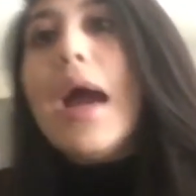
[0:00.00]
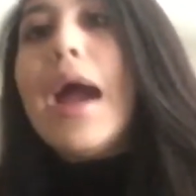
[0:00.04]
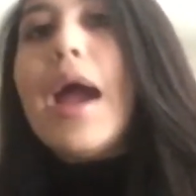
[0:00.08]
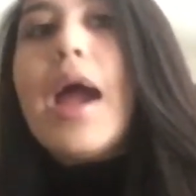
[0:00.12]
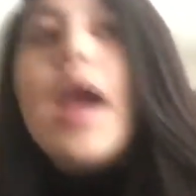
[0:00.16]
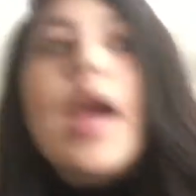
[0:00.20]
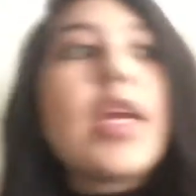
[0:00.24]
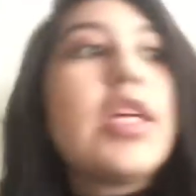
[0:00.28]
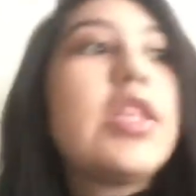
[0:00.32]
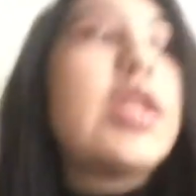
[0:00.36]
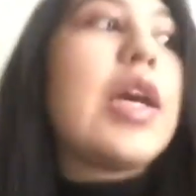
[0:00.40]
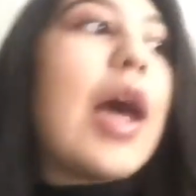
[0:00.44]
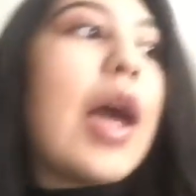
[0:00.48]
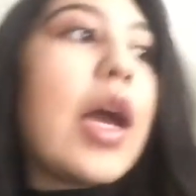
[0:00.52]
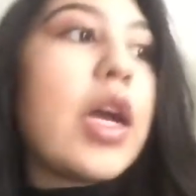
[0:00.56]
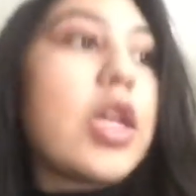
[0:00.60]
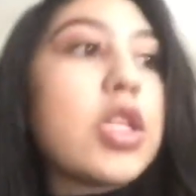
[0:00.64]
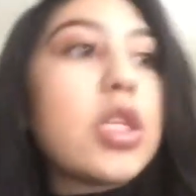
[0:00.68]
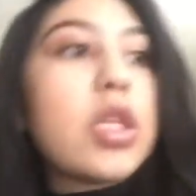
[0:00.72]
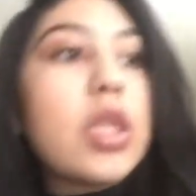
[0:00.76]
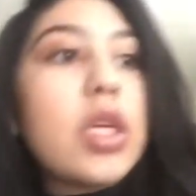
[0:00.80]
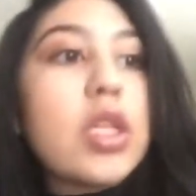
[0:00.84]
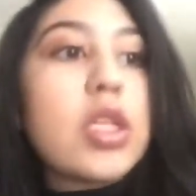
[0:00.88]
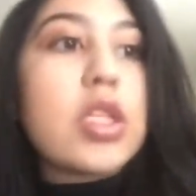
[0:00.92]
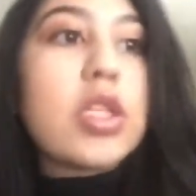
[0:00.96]
I
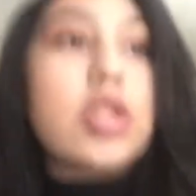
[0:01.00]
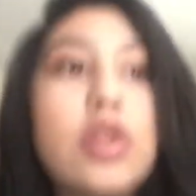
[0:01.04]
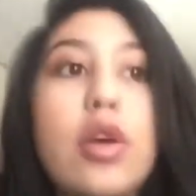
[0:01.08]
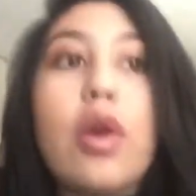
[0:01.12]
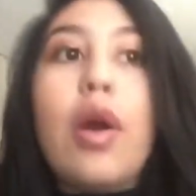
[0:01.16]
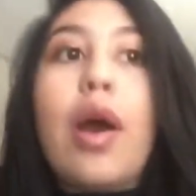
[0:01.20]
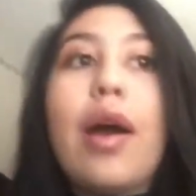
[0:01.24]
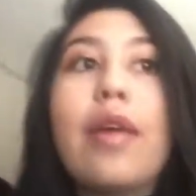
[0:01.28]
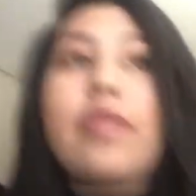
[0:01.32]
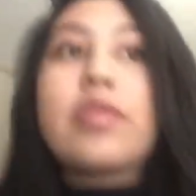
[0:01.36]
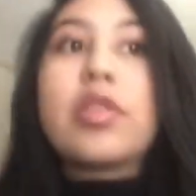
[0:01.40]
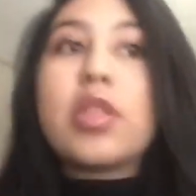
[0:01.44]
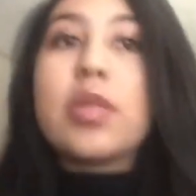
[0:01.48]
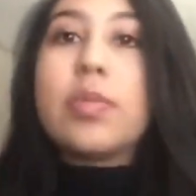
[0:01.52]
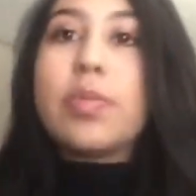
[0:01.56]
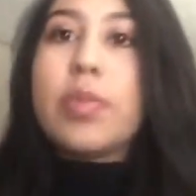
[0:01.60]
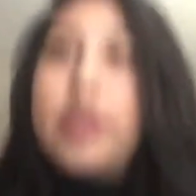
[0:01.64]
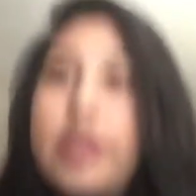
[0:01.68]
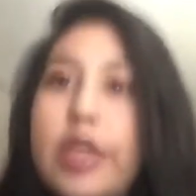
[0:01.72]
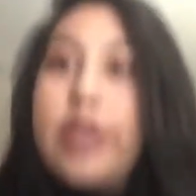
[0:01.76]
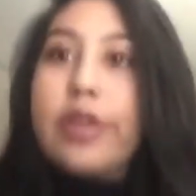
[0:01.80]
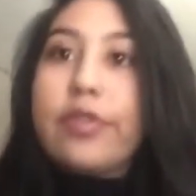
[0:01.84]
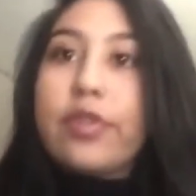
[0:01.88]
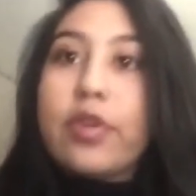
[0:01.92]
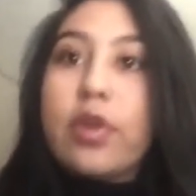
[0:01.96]
actually still have some
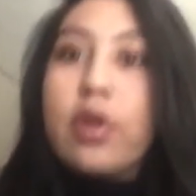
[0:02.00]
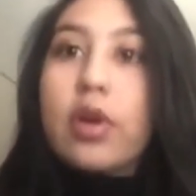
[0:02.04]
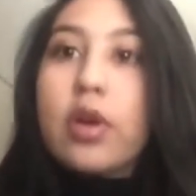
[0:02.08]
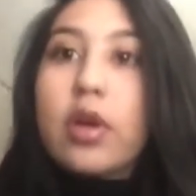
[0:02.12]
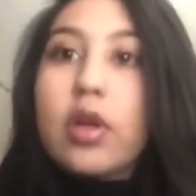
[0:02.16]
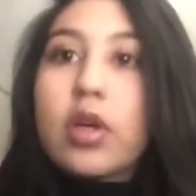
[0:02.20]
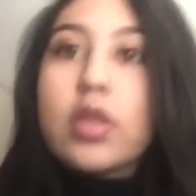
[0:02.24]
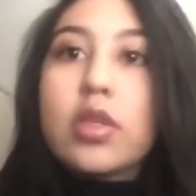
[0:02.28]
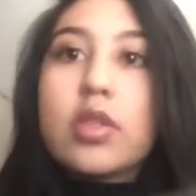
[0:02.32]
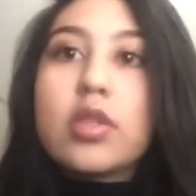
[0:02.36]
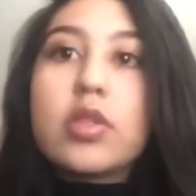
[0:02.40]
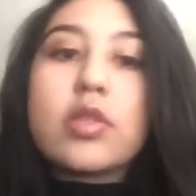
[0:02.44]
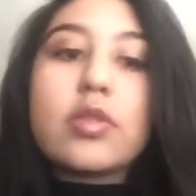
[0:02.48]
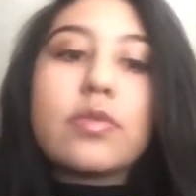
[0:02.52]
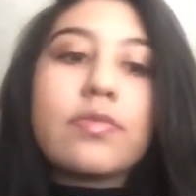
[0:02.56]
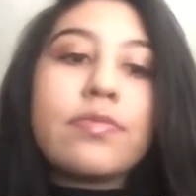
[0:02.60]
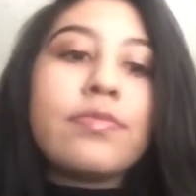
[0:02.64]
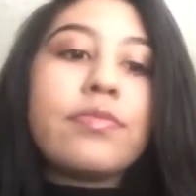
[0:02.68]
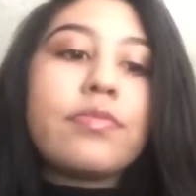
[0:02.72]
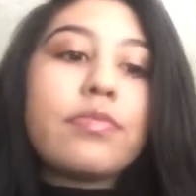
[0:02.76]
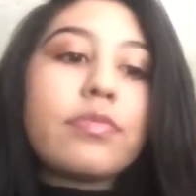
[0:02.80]
gift cards